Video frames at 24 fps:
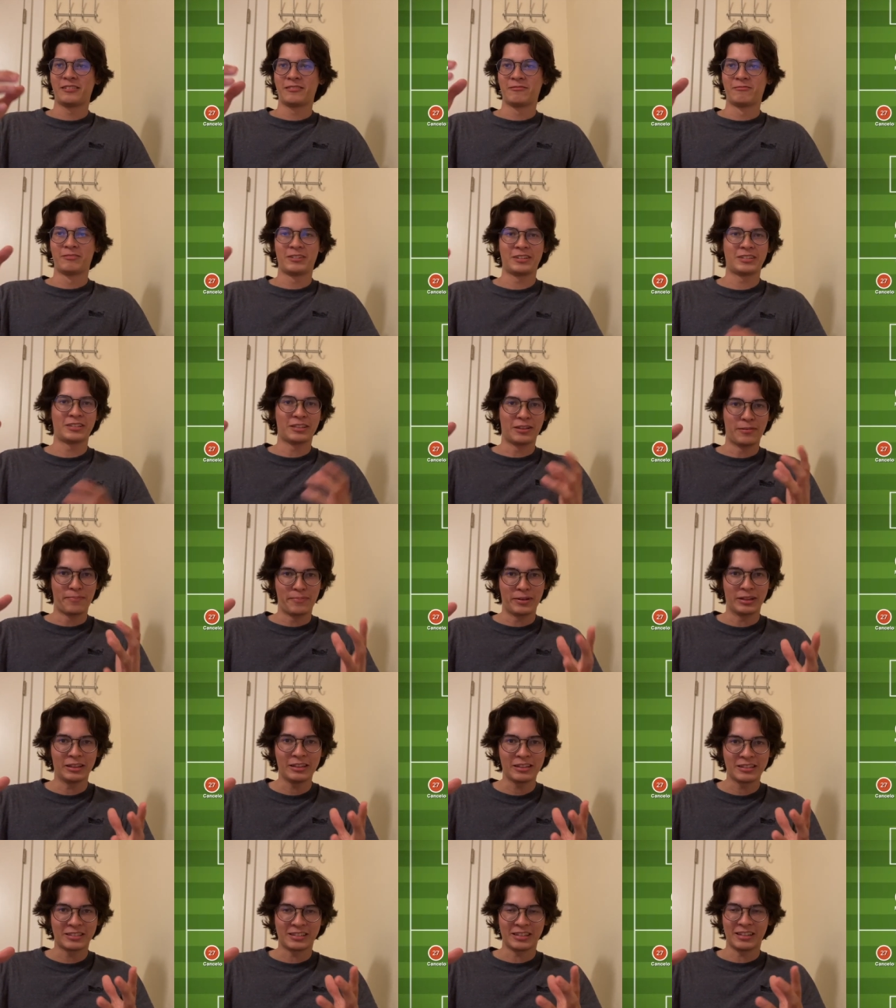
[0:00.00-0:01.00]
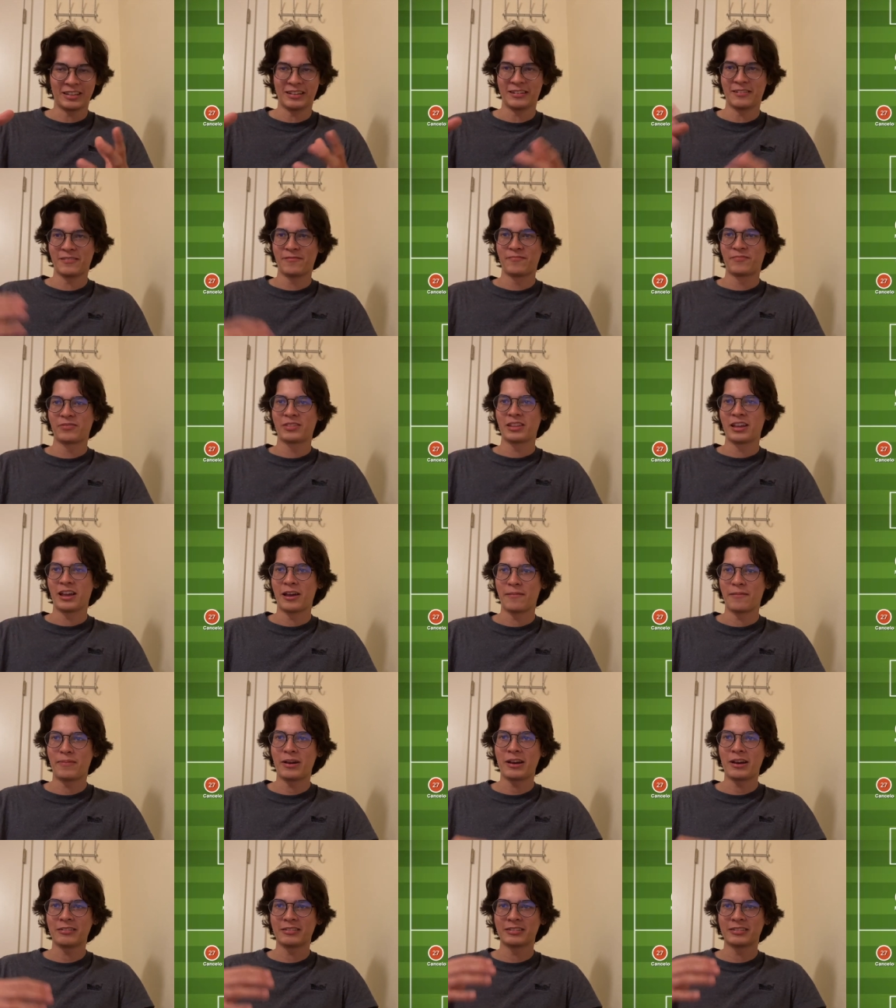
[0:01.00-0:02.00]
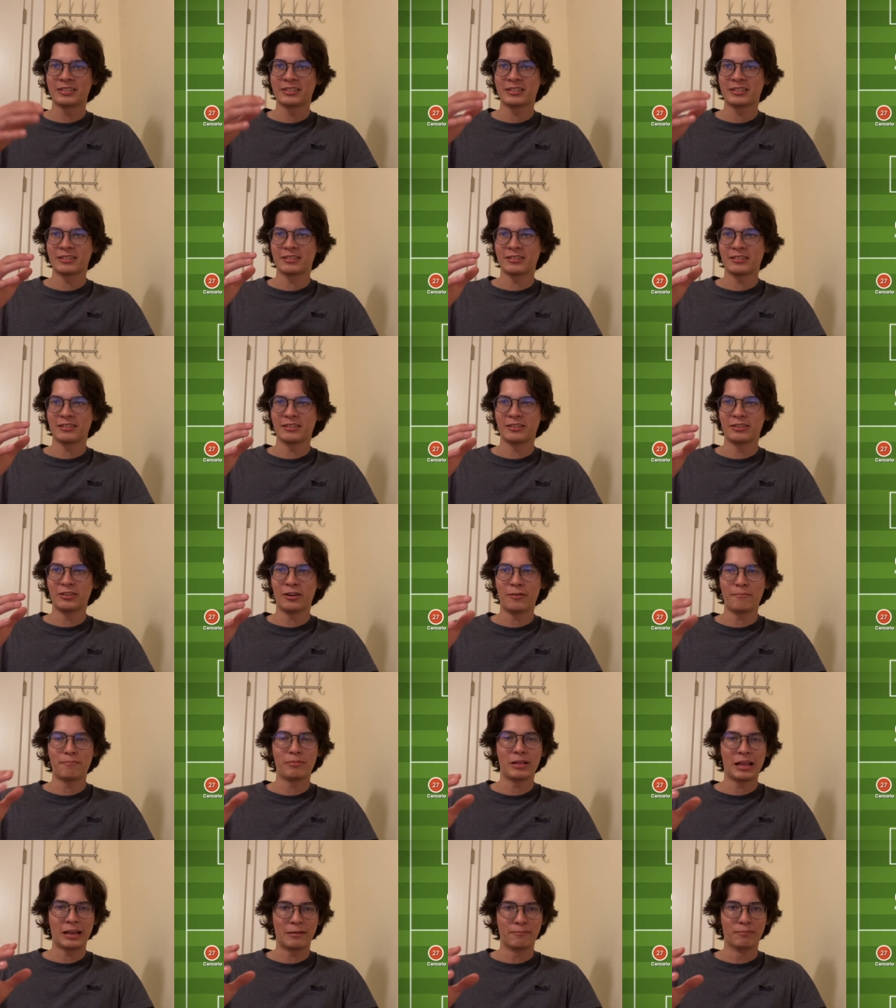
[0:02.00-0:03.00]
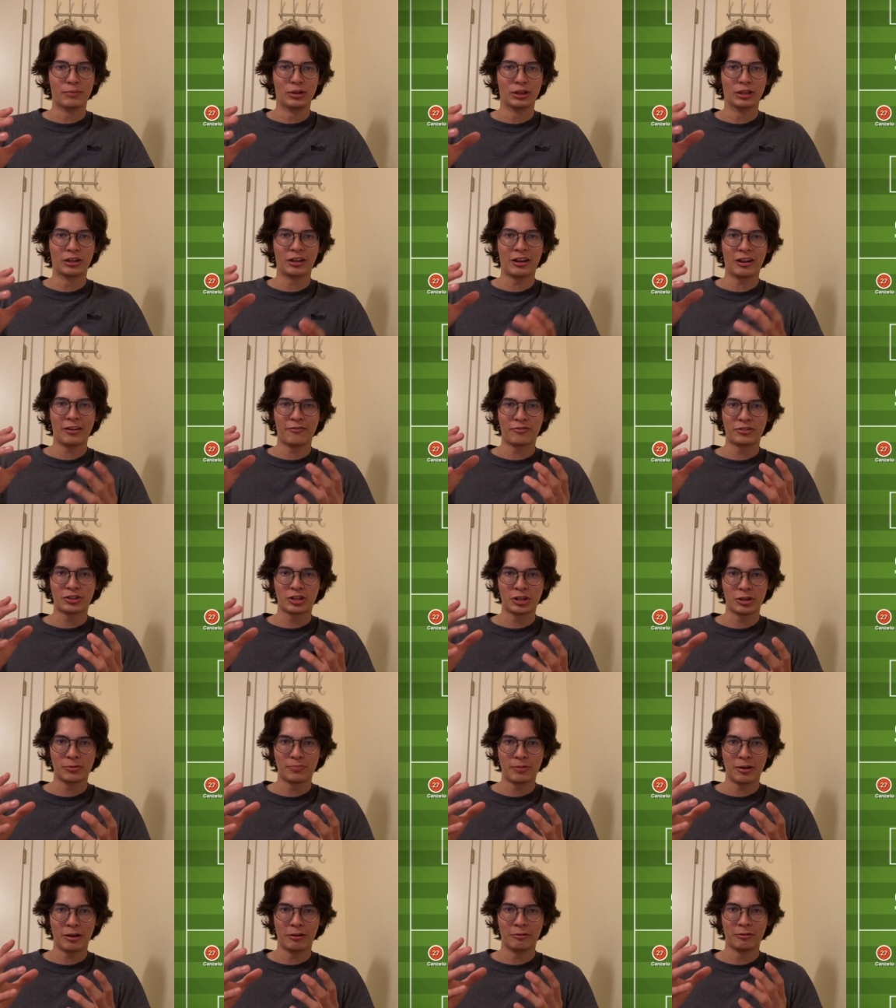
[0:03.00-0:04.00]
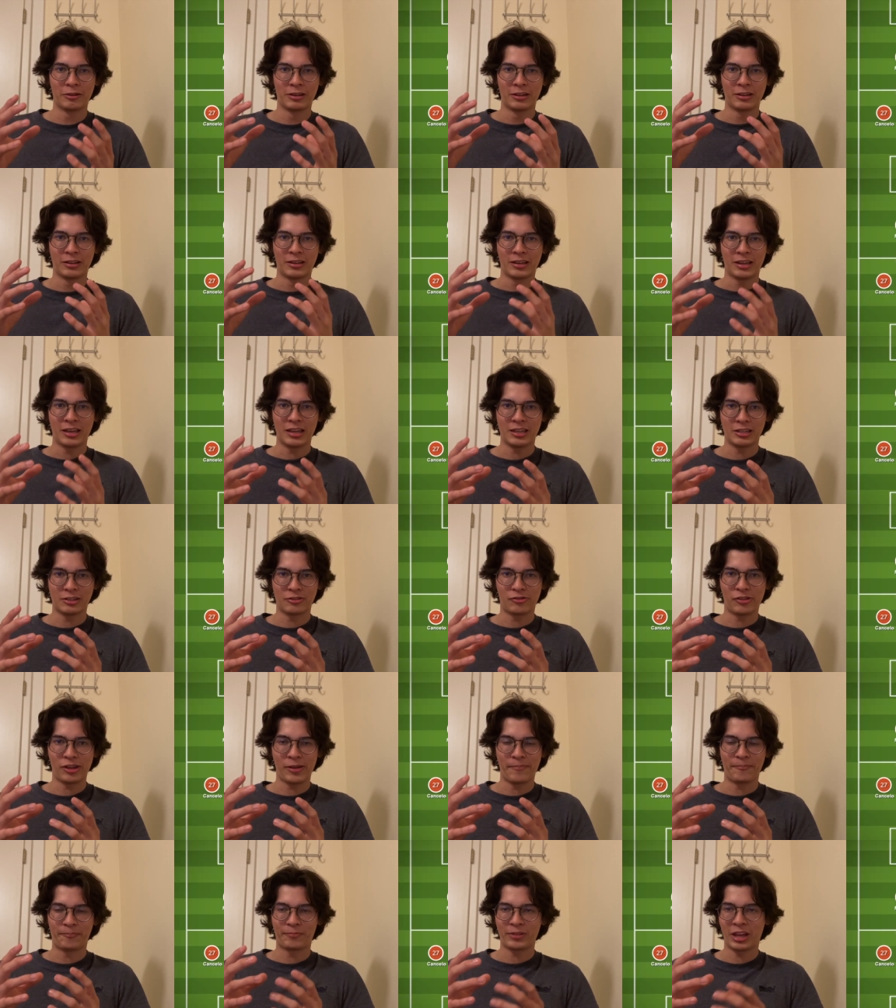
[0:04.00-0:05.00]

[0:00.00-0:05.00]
reasonability about not playing Muller if Choupo is fit.